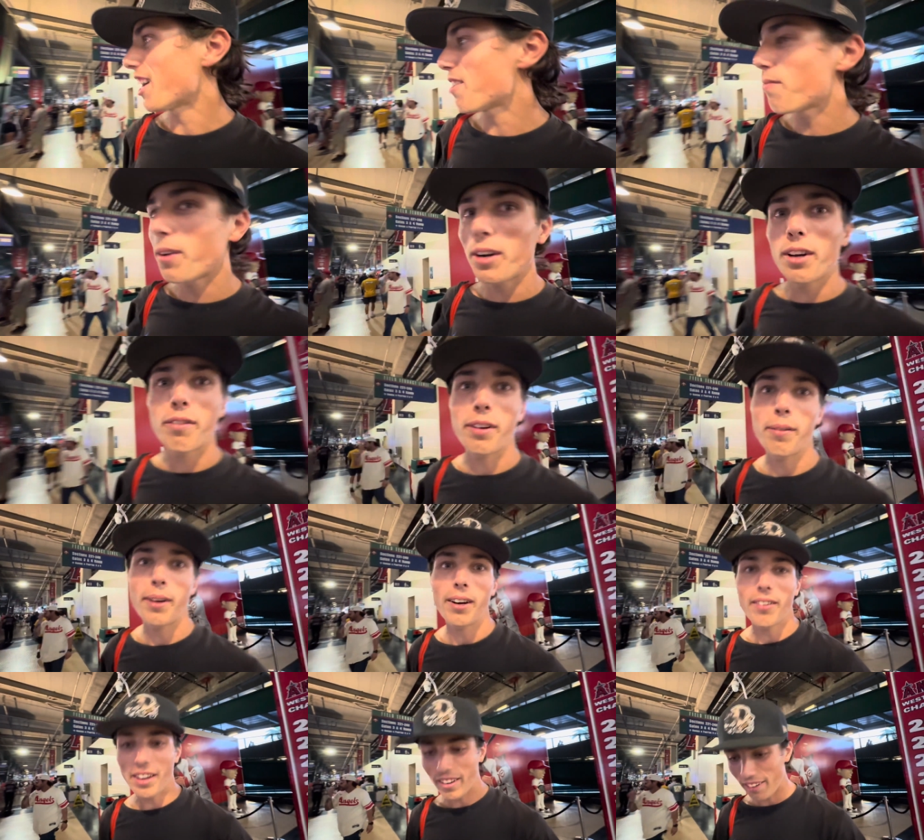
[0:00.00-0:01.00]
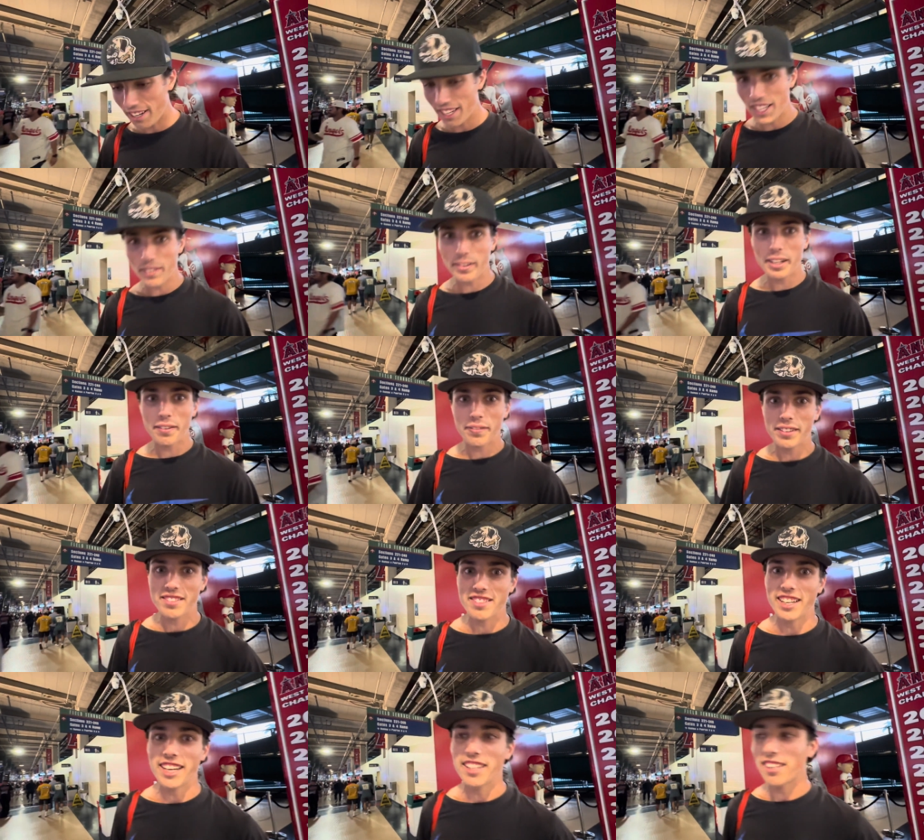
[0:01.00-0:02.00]
I maneuver my way around, even if
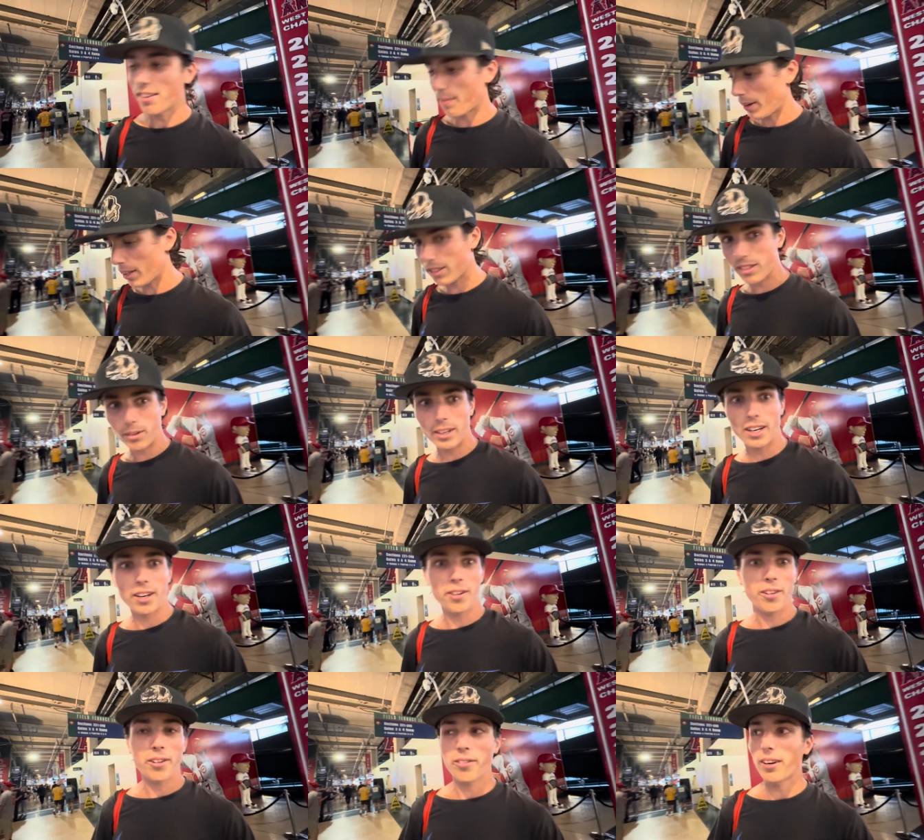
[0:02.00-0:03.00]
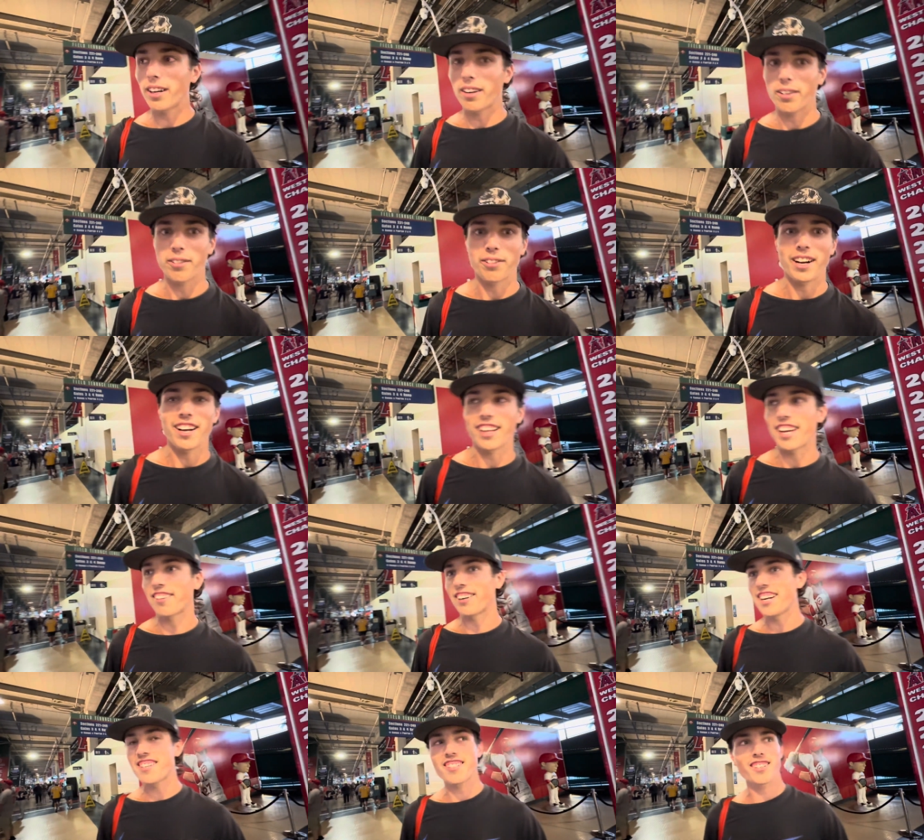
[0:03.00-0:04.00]
it's not in their most well, well right
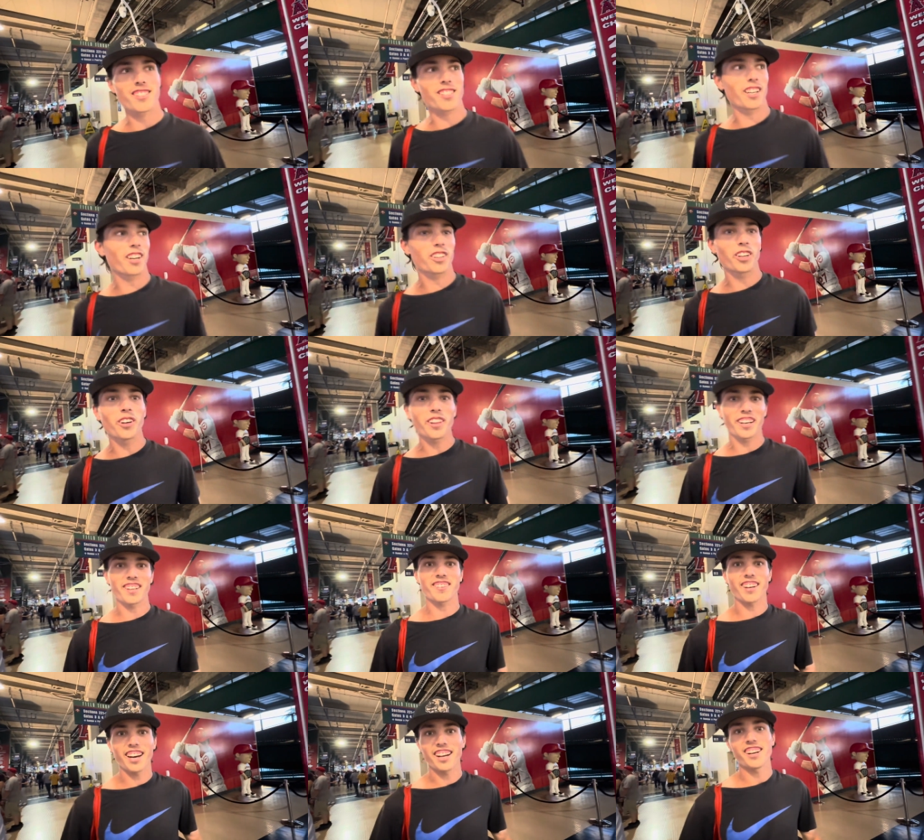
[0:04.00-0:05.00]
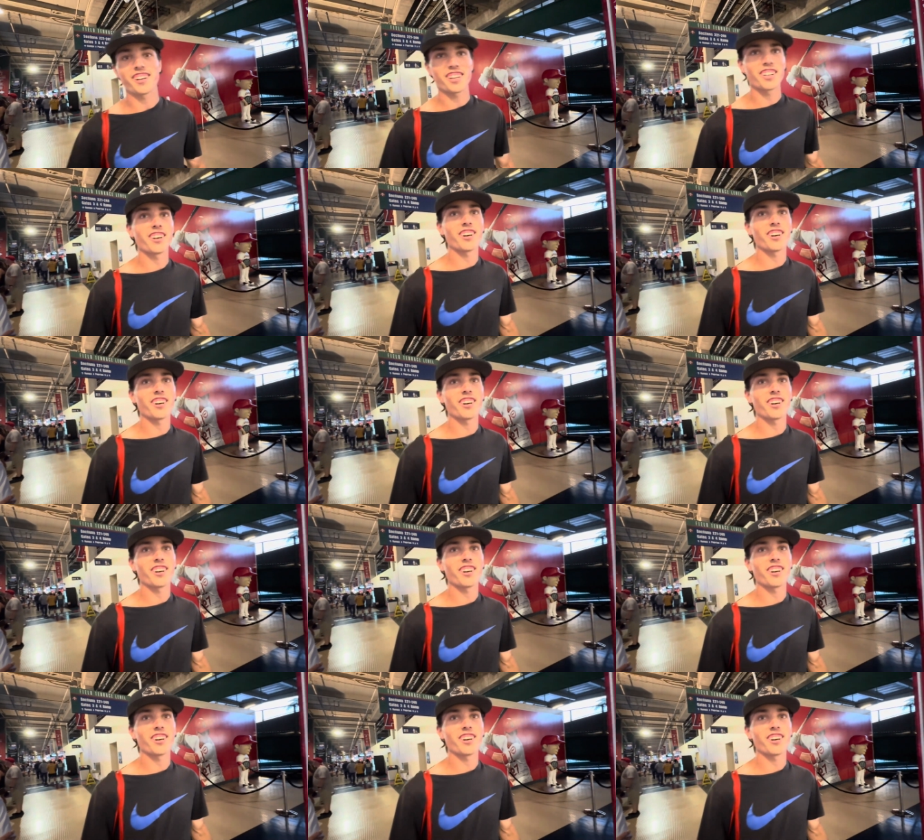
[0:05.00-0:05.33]
like right to so clothing attire. You know,